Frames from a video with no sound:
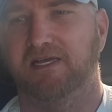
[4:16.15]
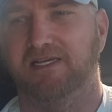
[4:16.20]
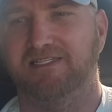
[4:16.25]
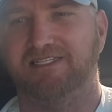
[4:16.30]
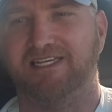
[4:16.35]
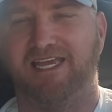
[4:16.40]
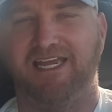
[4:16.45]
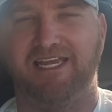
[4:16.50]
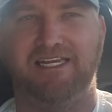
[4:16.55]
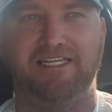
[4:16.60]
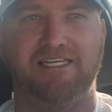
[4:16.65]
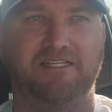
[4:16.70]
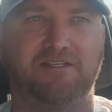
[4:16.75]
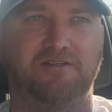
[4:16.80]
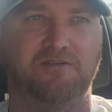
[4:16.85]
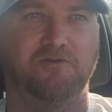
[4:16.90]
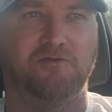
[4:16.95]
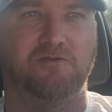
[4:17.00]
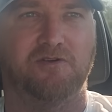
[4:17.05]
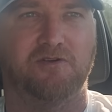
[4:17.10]
It's
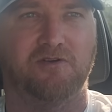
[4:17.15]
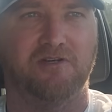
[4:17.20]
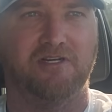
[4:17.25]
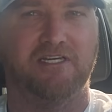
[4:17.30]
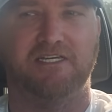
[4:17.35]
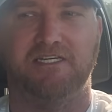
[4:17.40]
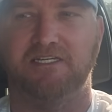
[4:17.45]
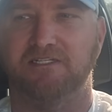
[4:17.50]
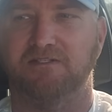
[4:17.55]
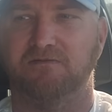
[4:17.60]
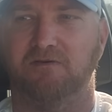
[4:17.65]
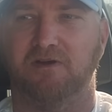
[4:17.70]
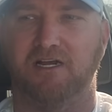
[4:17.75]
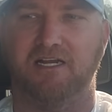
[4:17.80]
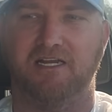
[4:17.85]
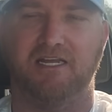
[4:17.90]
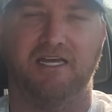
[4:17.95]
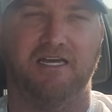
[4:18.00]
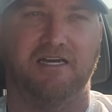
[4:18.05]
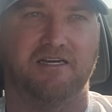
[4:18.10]
82 degrees
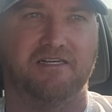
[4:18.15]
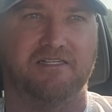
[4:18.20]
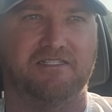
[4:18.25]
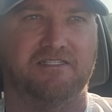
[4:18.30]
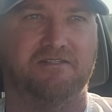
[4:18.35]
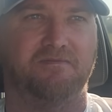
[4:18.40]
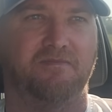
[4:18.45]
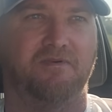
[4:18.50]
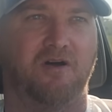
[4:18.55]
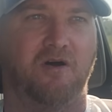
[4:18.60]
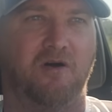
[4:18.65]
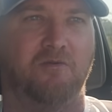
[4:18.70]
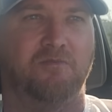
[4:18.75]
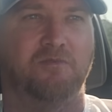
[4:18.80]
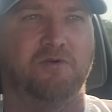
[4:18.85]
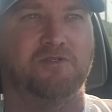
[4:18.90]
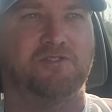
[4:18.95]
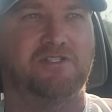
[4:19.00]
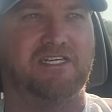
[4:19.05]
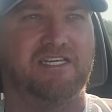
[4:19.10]
right now. It's
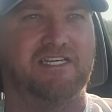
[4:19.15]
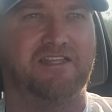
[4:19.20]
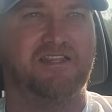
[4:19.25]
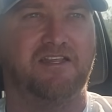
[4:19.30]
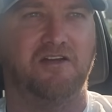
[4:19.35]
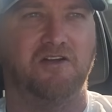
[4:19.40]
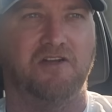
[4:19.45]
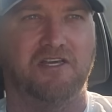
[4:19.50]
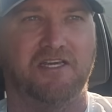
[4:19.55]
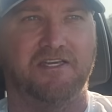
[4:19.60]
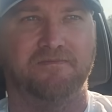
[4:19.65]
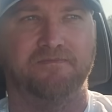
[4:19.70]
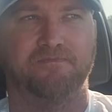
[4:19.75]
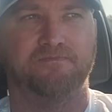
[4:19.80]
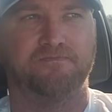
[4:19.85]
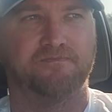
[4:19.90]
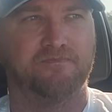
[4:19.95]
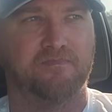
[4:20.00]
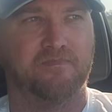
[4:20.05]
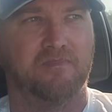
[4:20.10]
almost
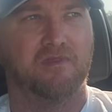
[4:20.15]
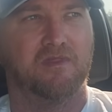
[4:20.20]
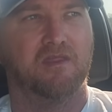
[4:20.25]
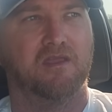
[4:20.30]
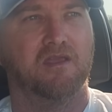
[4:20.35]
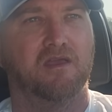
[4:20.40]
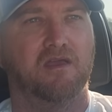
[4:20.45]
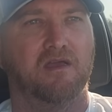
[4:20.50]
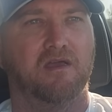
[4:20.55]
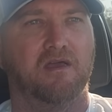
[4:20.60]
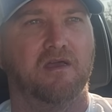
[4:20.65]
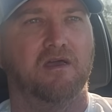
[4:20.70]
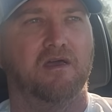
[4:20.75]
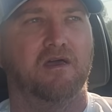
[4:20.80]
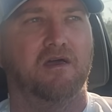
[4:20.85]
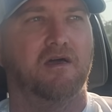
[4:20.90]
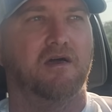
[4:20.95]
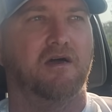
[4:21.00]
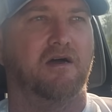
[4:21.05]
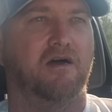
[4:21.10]
10:30.
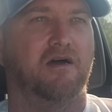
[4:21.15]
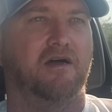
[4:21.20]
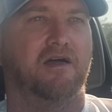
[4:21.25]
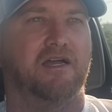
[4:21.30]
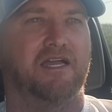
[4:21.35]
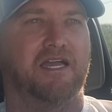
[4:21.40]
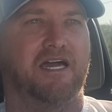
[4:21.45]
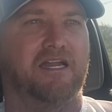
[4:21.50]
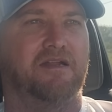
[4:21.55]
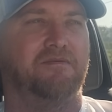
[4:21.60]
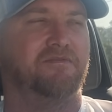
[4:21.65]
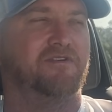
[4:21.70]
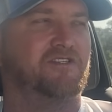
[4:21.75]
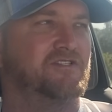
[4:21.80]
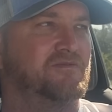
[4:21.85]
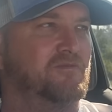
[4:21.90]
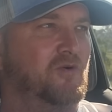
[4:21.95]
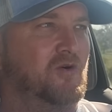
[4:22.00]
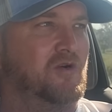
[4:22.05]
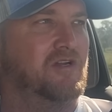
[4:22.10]
Uh, I got up
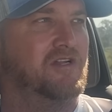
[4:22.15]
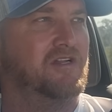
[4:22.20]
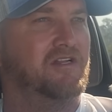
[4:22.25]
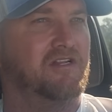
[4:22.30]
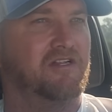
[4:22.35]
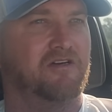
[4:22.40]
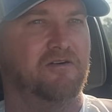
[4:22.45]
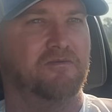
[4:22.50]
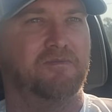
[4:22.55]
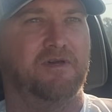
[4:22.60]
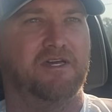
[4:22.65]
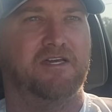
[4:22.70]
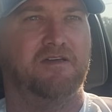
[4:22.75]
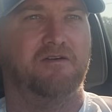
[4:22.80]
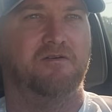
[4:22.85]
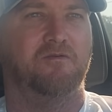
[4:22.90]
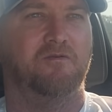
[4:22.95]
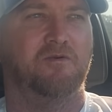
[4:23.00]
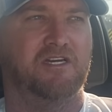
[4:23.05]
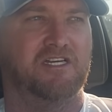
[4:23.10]
this morning a little
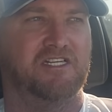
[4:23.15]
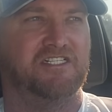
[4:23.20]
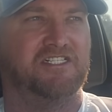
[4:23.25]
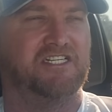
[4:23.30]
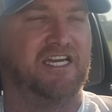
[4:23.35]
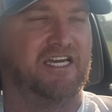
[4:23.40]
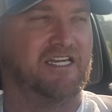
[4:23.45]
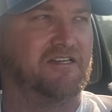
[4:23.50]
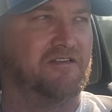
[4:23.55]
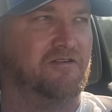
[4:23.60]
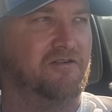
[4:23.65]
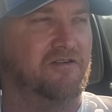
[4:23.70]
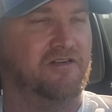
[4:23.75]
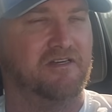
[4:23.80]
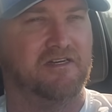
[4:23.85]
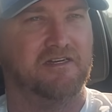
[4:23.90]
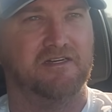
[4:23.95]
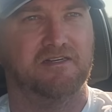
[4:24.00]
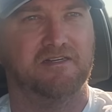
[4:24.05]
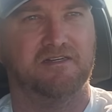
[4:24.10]
bit, went and checked on
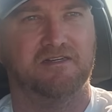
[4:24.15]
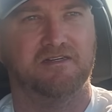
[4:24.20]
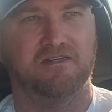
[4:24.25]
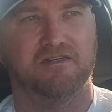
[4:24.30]
uh,